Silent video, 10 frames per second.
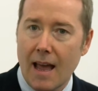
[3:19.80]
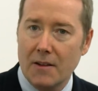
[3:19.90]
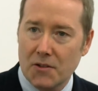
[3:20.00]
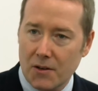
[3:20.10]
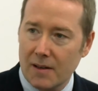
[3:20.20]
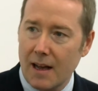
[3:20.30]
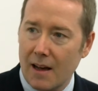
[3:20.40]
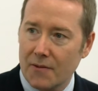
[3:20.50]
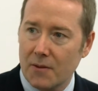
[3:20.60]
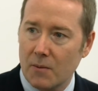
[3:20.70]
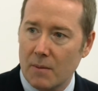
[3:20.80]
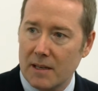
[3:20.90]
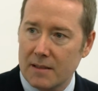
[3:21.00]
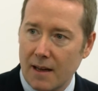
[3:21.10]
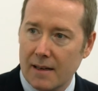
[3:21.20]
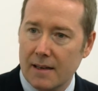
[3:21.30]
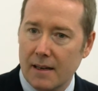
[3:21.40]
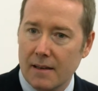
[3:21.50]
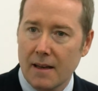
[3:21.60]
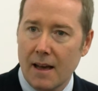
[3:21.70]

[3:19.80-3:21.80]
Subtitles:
And sure enough, when we studied it,